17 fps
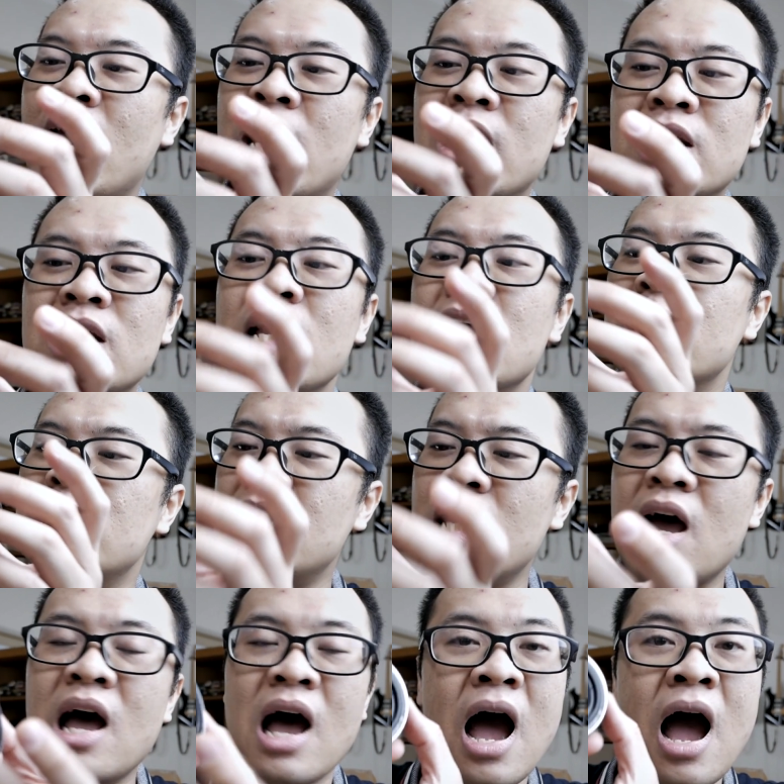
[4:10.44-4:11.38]
And
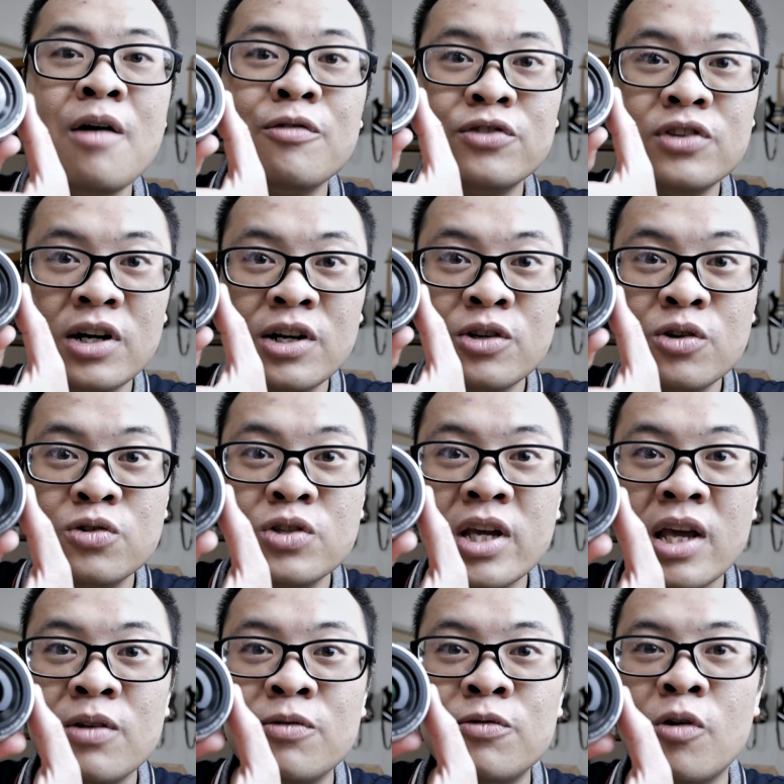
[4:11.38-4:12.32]
yeah, after
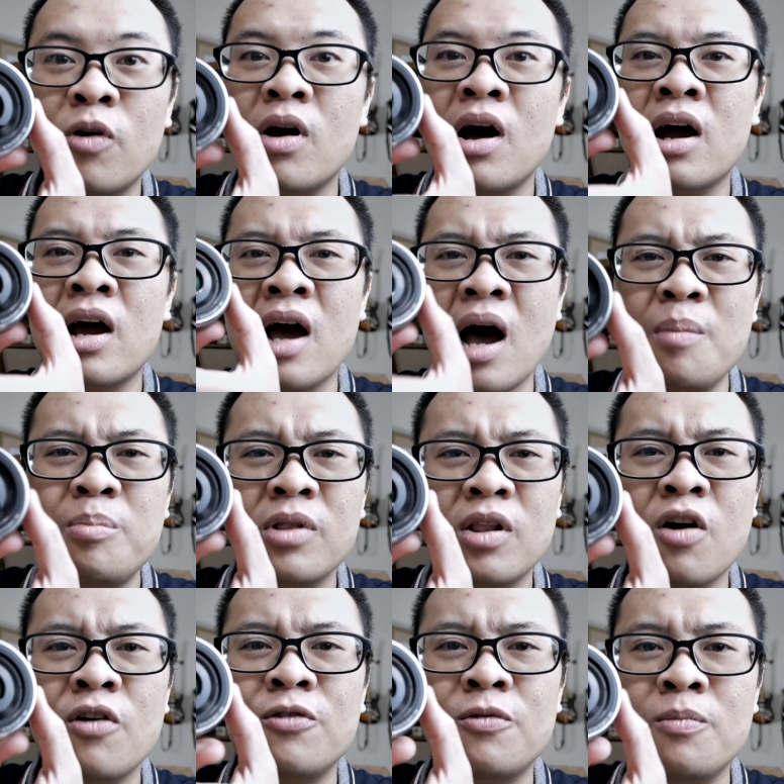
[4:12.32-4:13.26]
using it for a
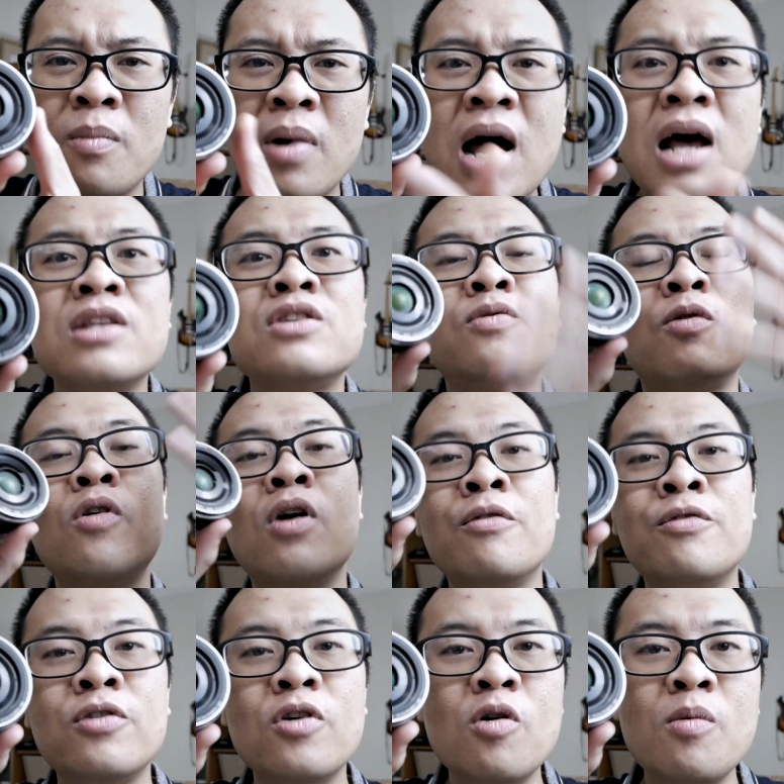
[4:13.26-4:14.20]
couple of months, for
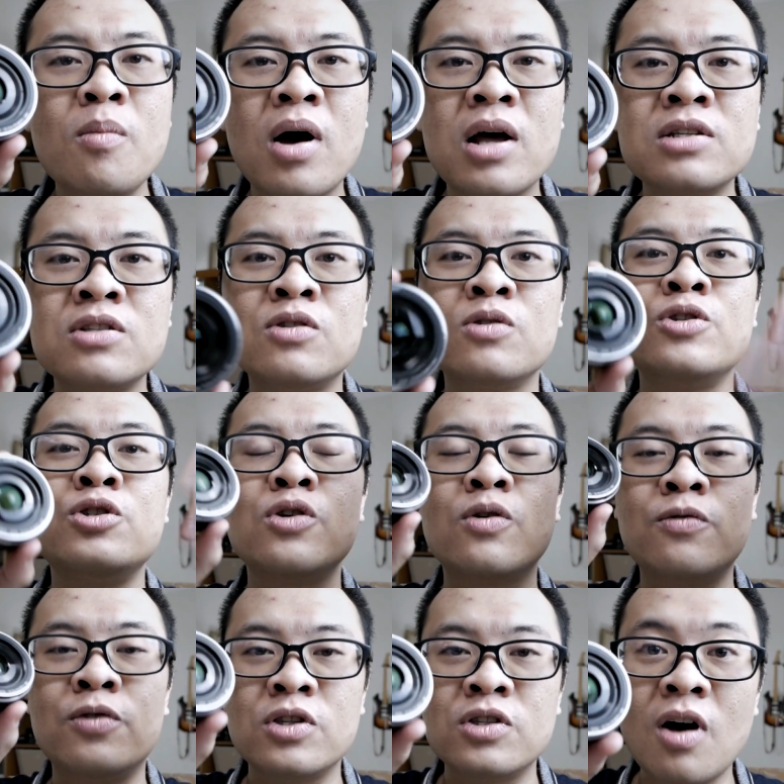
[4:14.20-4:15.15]
a few months to
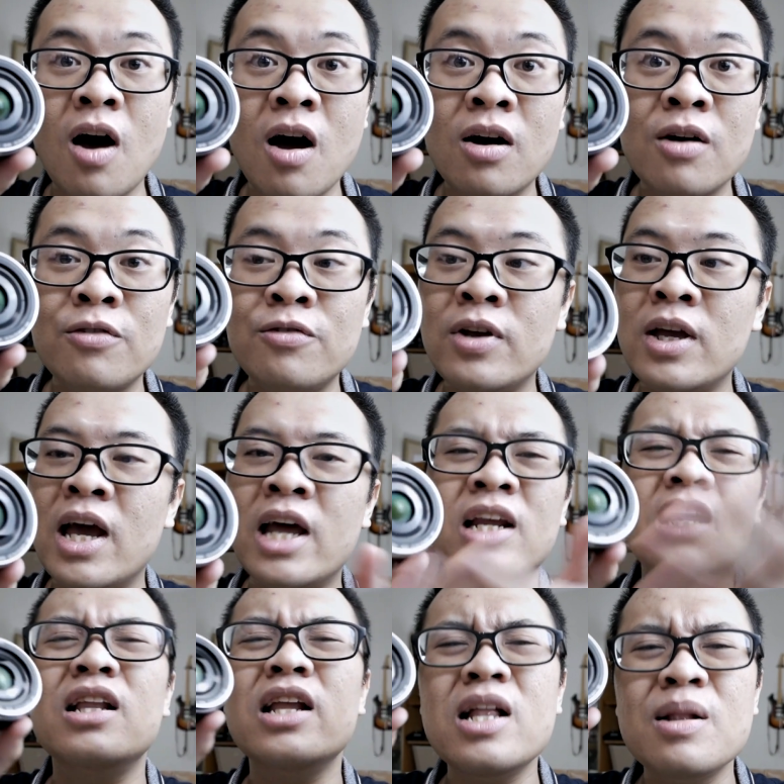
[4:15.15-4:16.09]
shoot photography
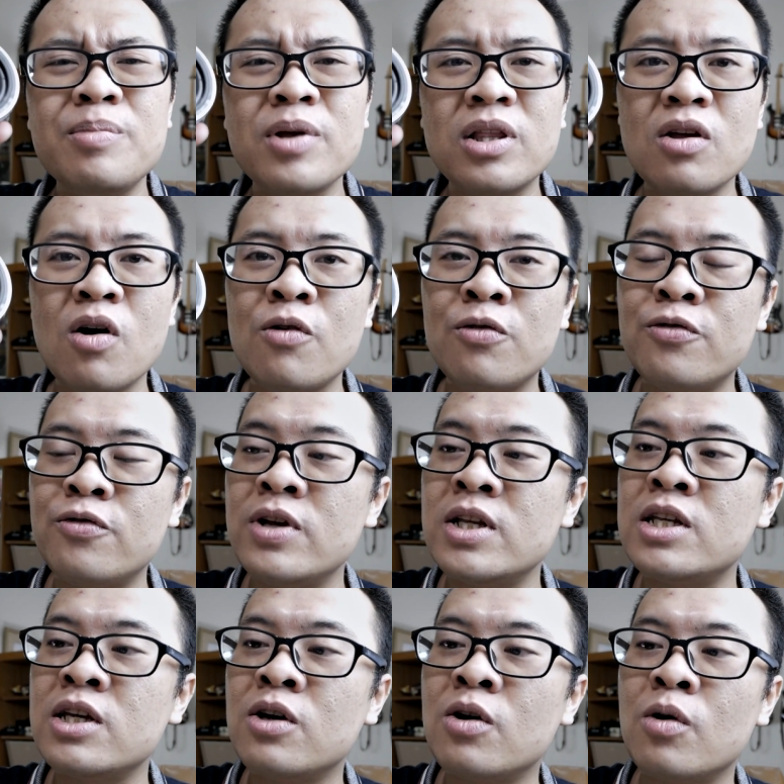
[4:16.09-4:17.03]
and a little bit of
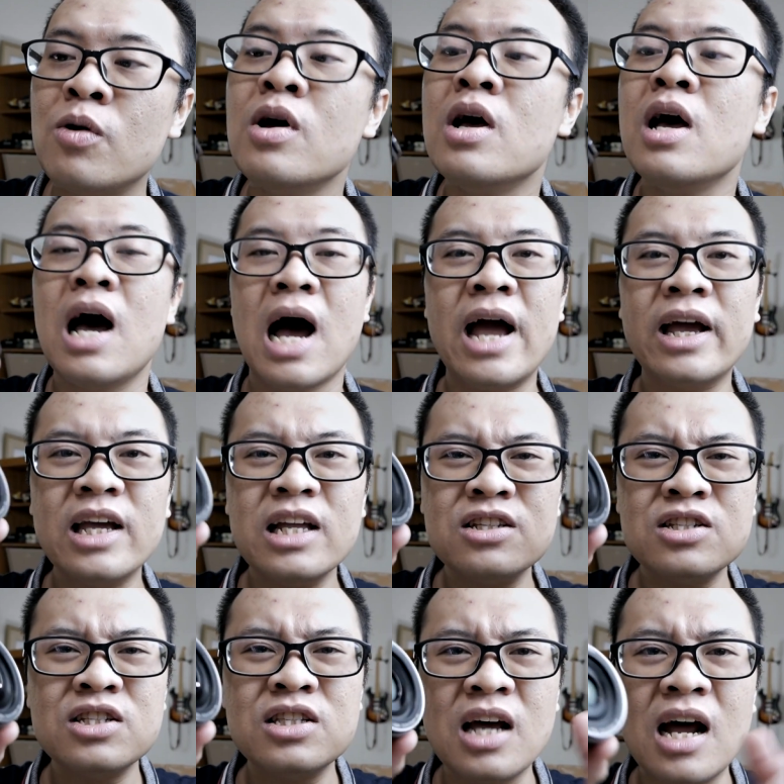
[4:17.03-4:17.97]
video, I
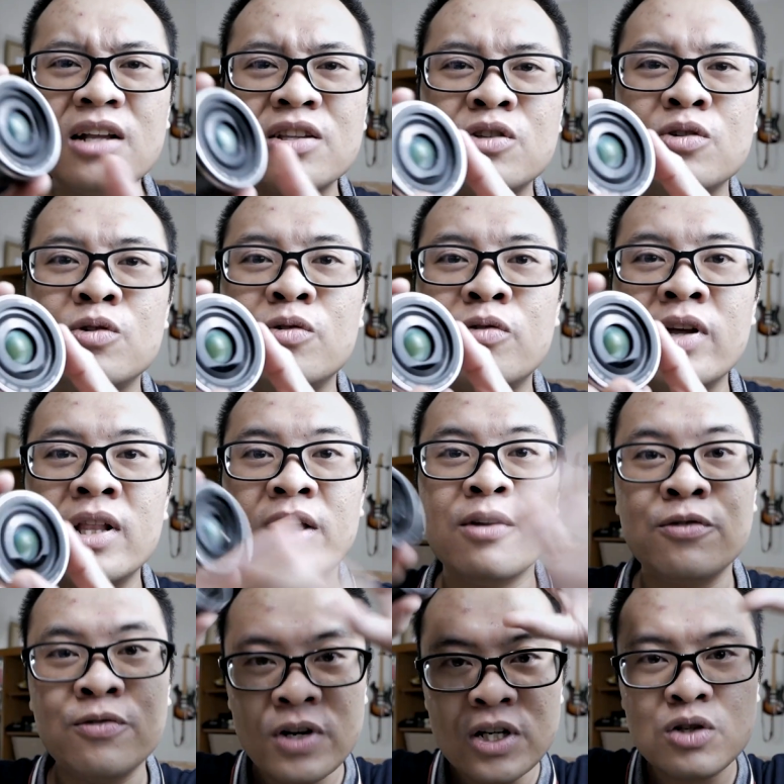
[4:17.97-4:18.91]
can start to
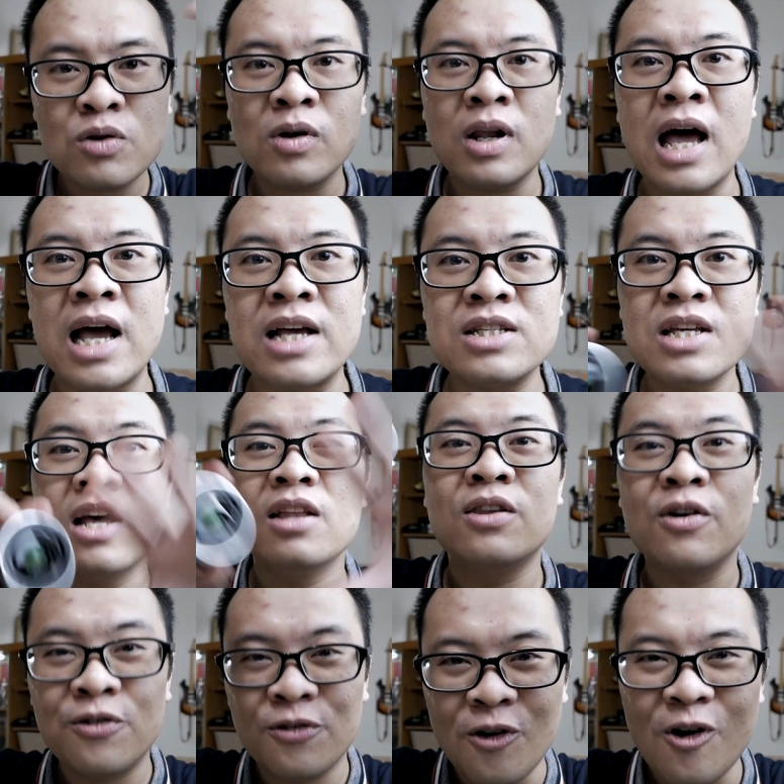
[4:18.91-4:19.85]
really visualize
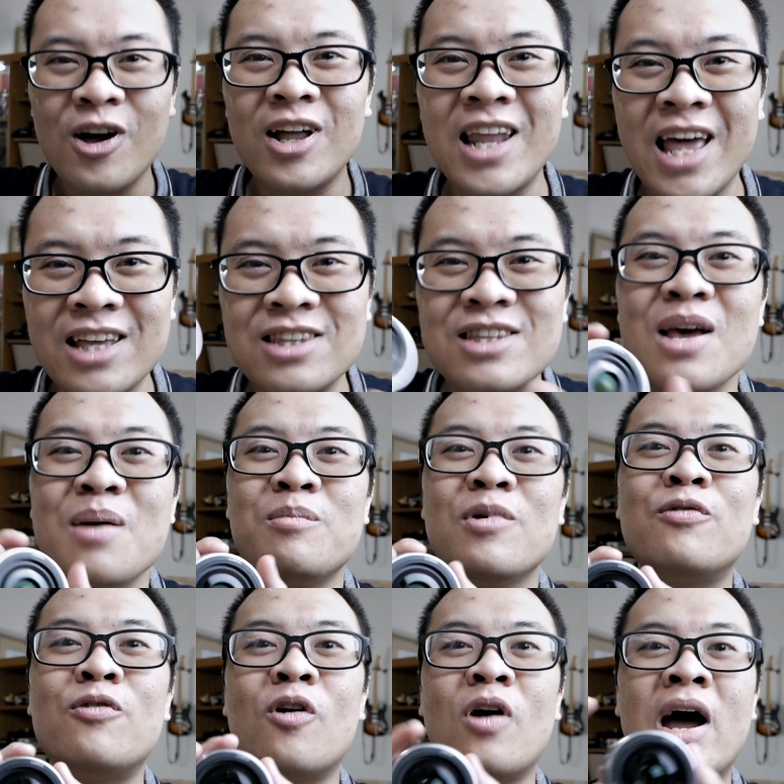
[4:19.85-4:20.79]
the focal lengths
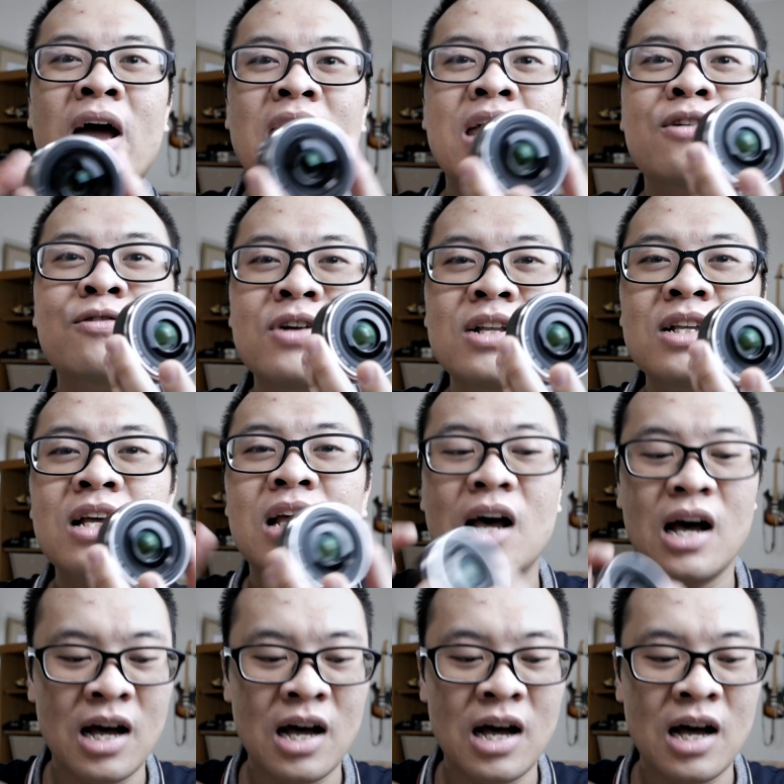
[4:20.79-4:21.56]
before I even